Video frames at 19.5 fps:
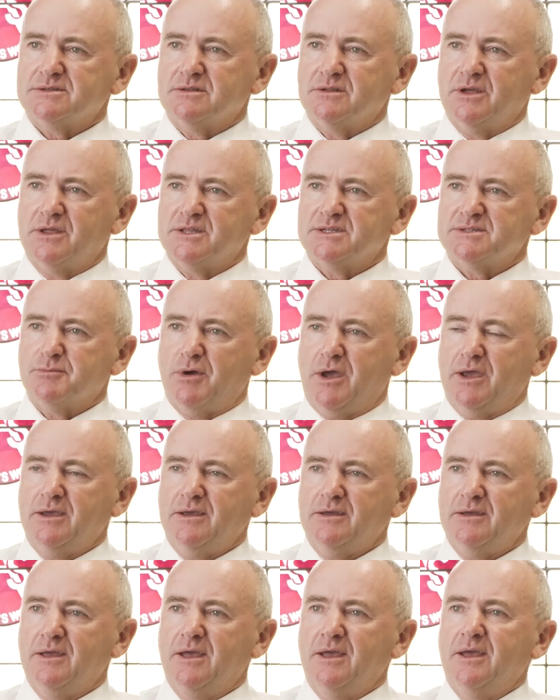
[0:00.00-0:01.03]
that letters make
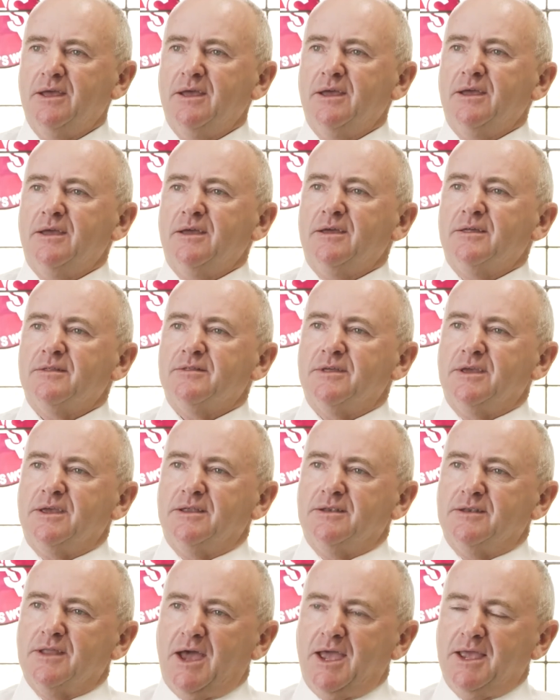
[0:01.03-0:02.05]
the
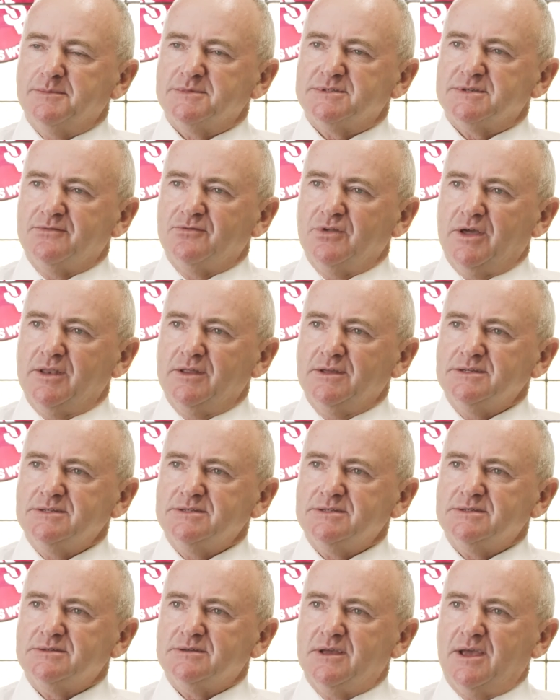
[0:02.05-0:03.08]
names of
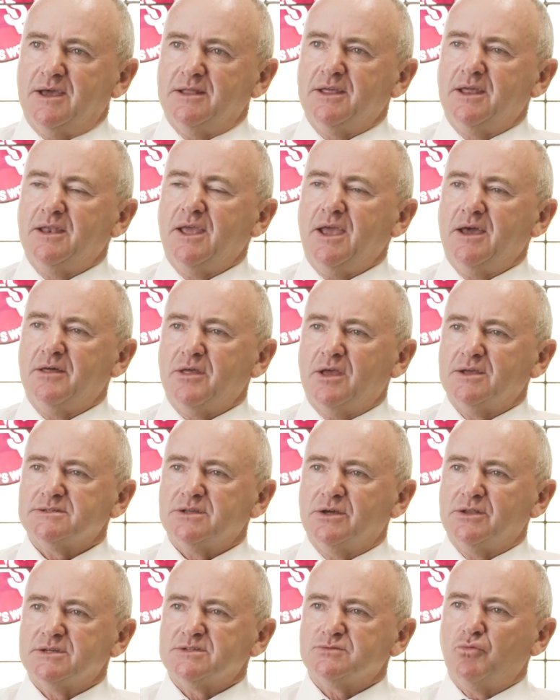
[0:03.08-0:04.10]
letters, and then how those
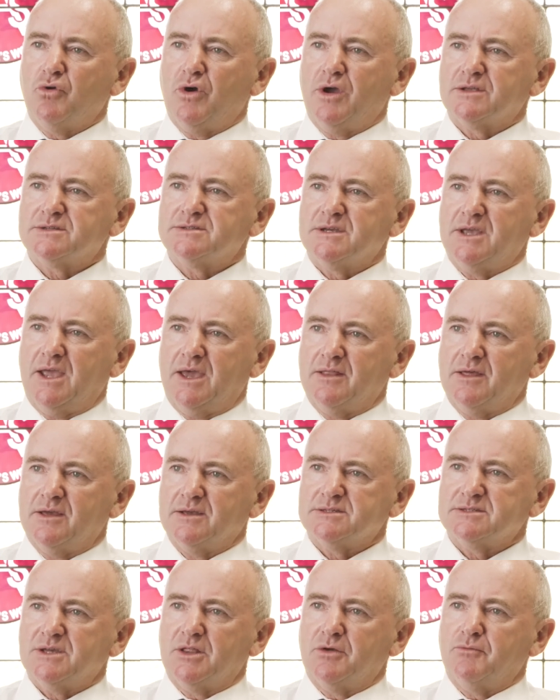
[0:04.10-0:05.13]
letters work together
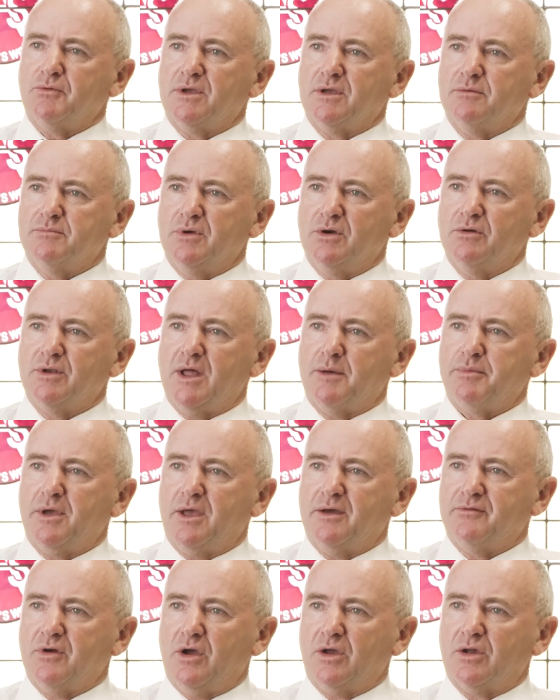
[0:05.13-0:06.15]
so that we can build up
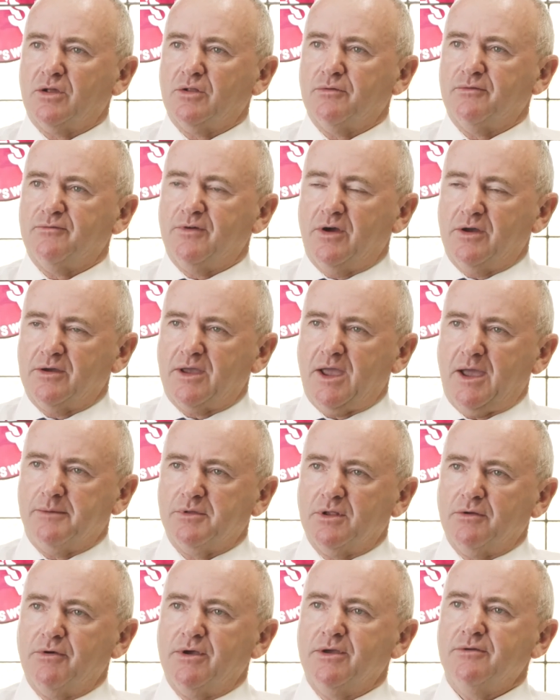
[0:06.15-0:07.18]
our voc
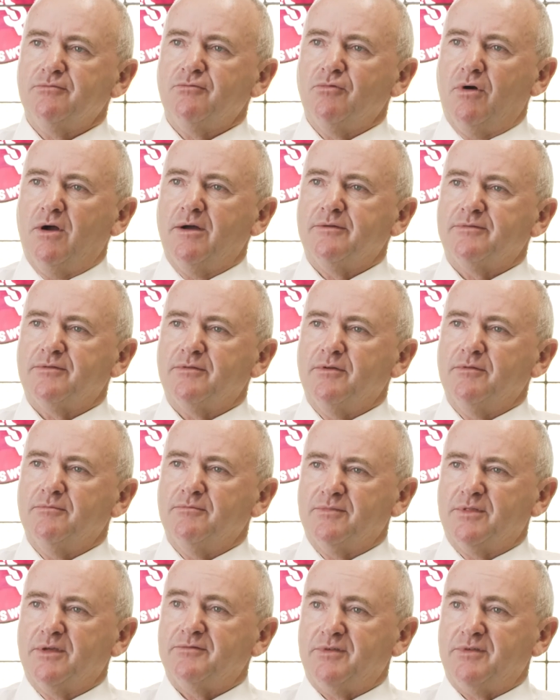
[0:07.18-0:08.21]
vocabulary right from the